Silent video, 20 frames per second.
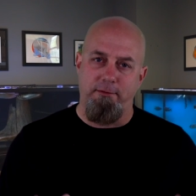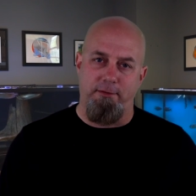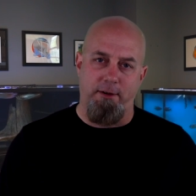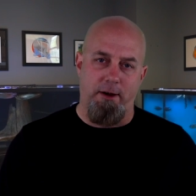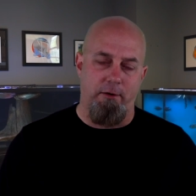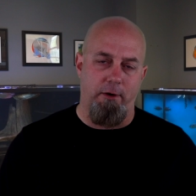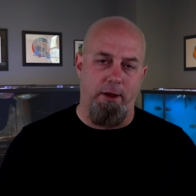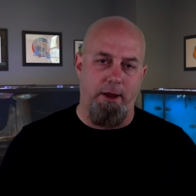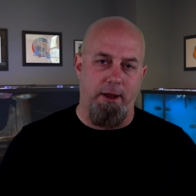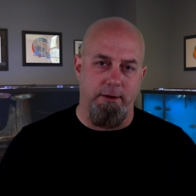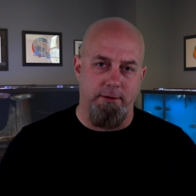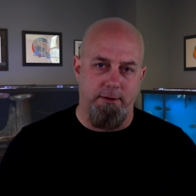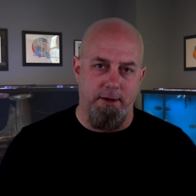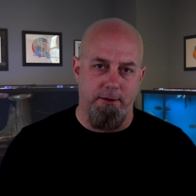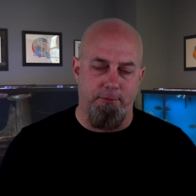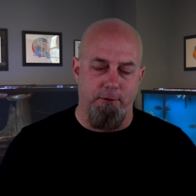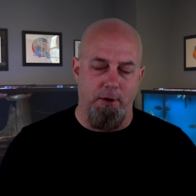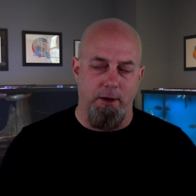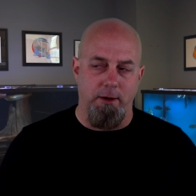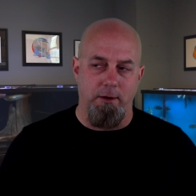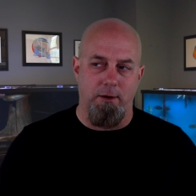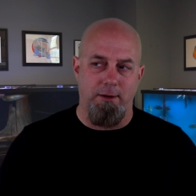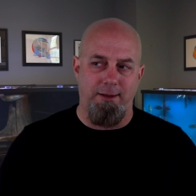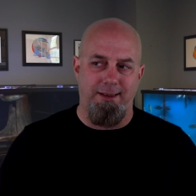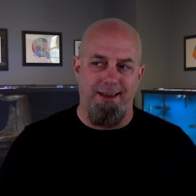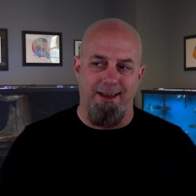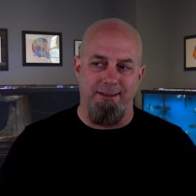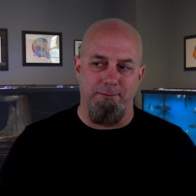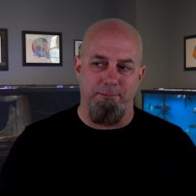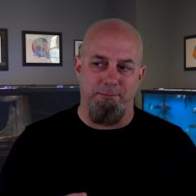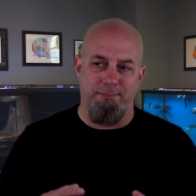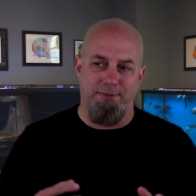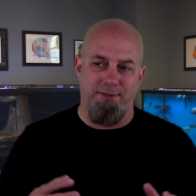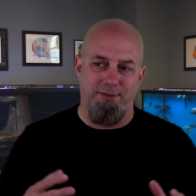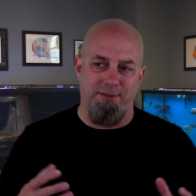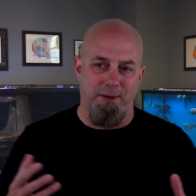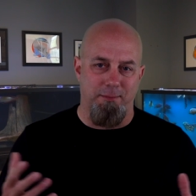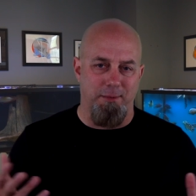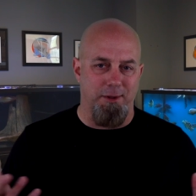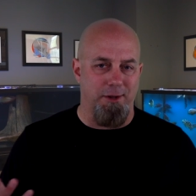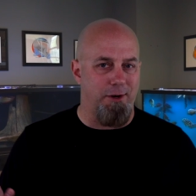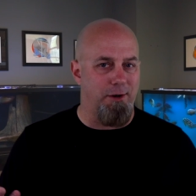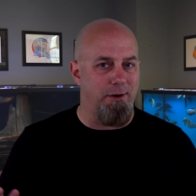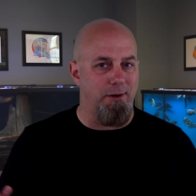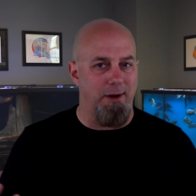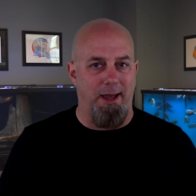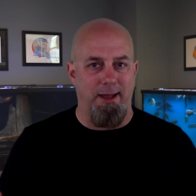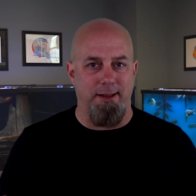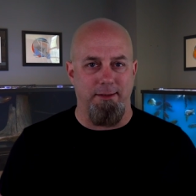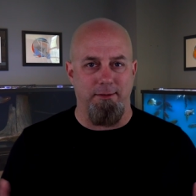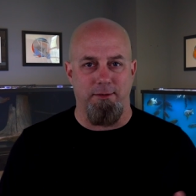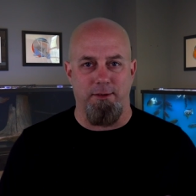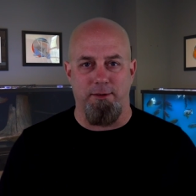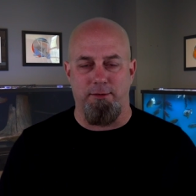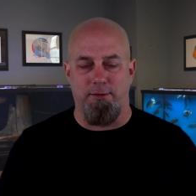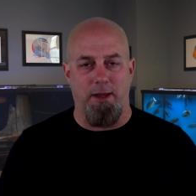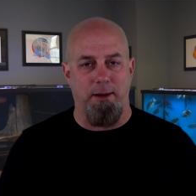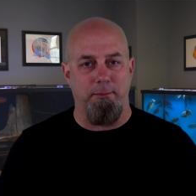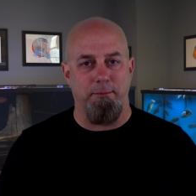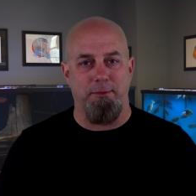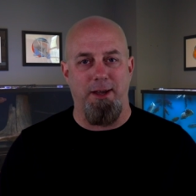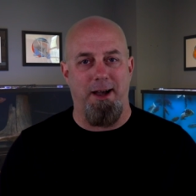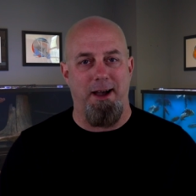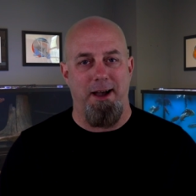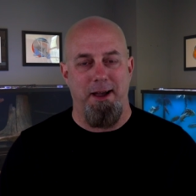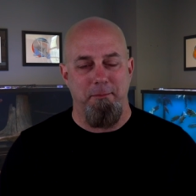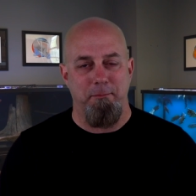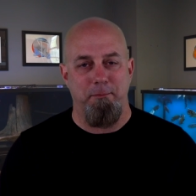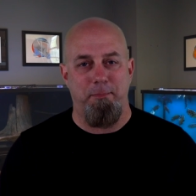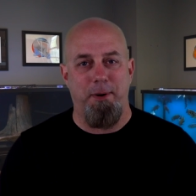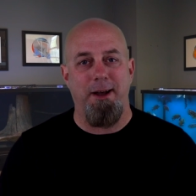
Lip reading: very different, yet similar at the same time.